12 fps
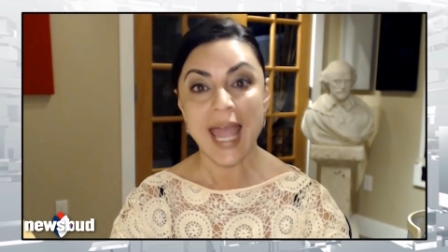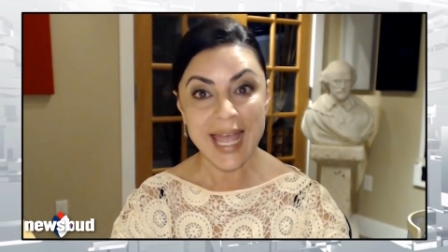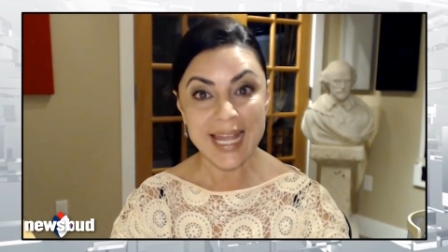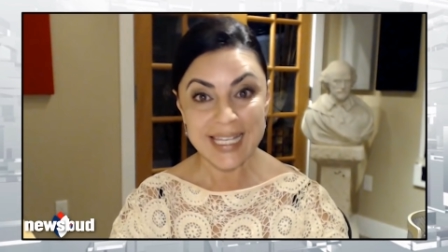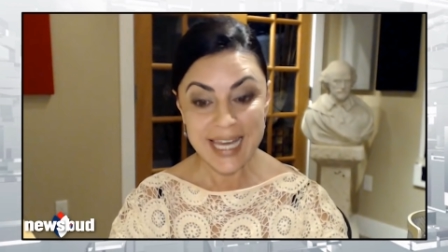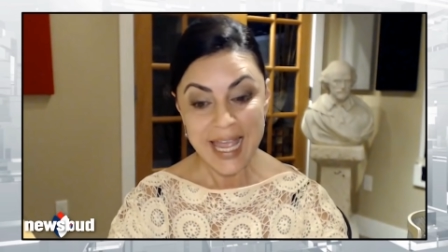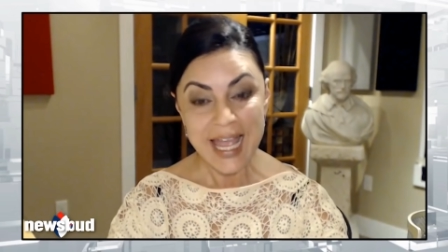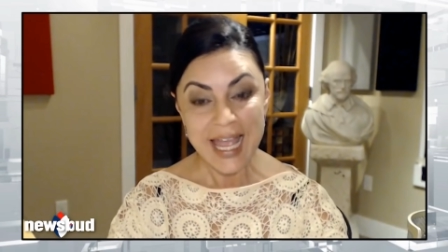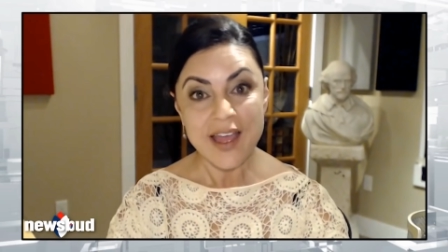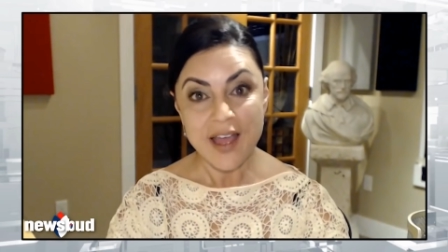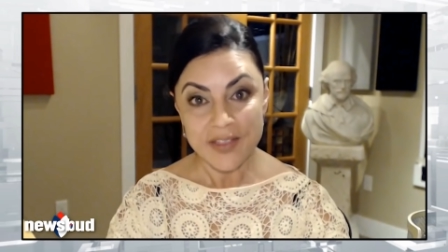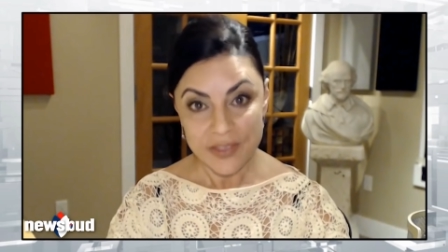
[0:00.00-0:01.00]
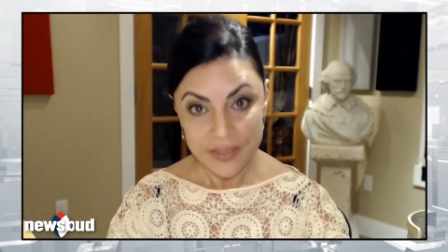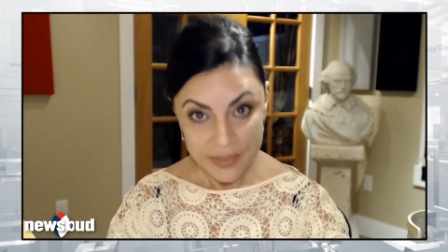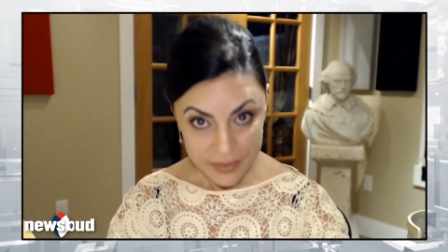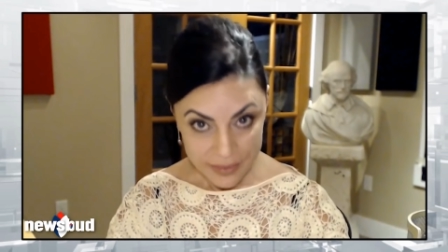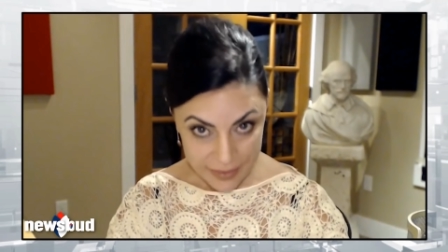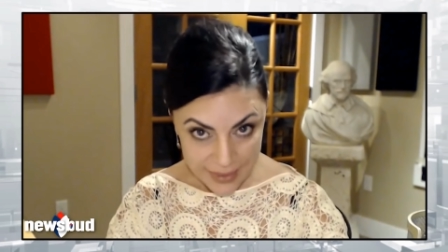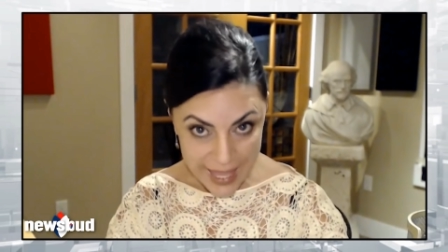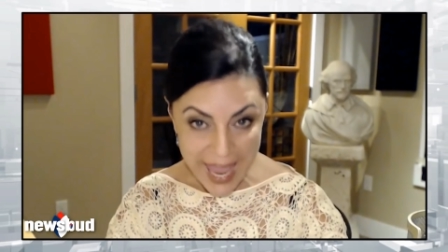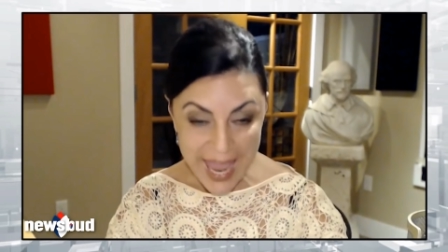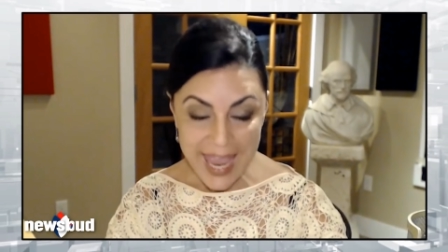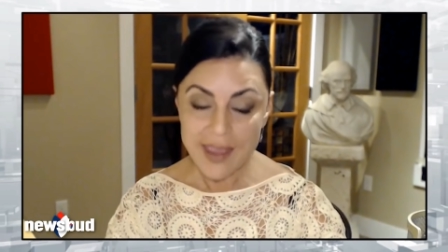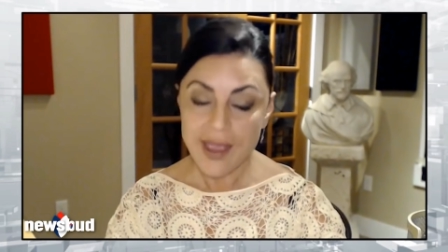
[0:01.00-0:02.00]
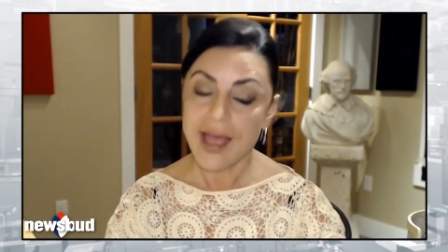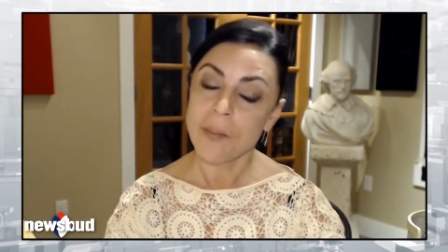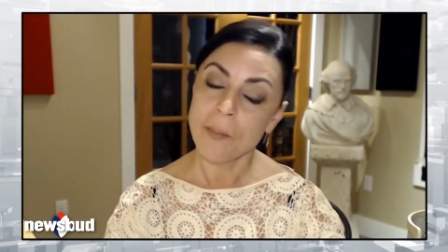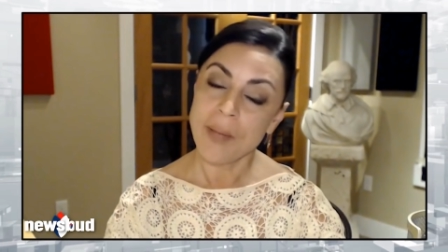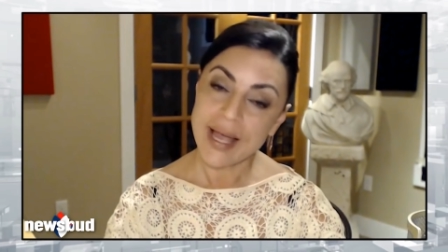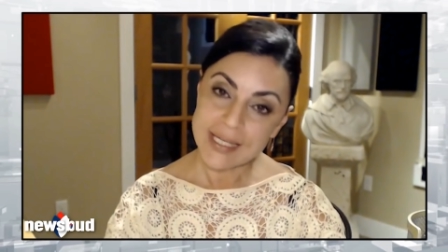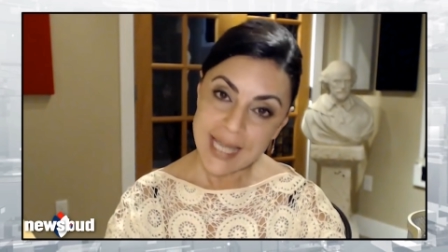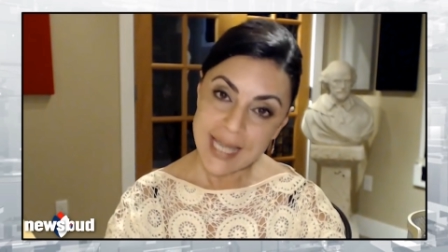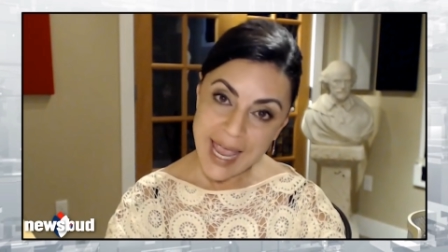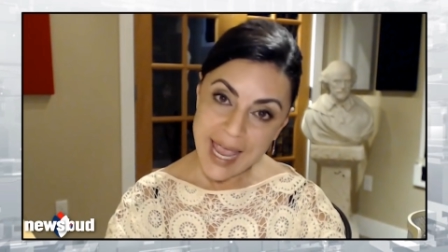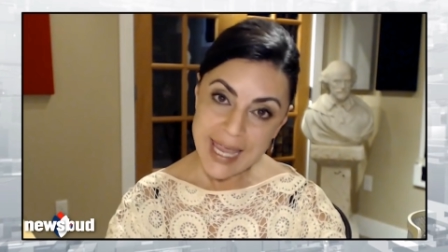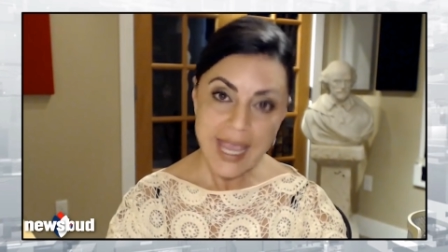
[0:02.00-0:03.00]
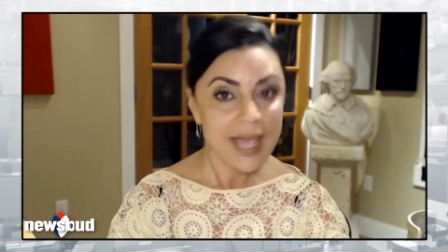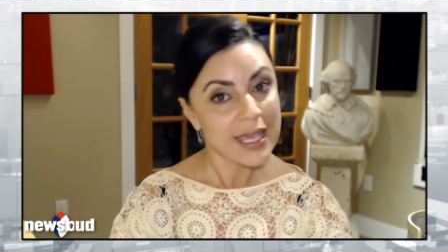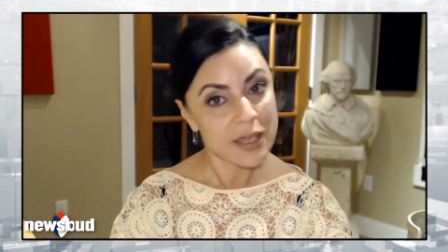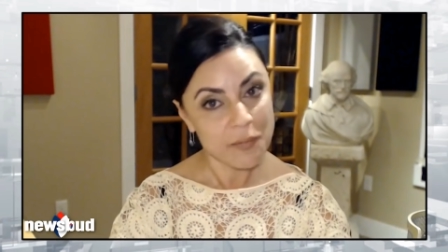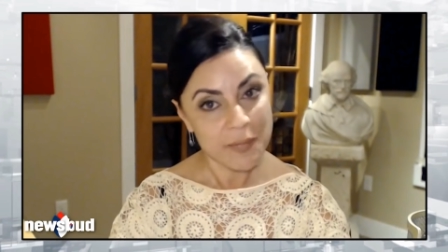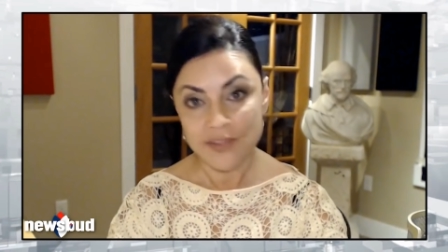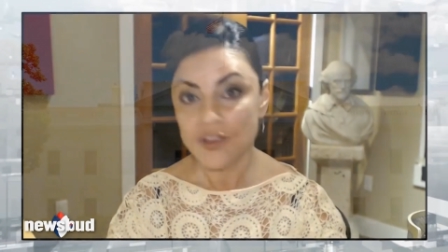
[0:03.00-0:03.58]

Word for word: And they, and by they, he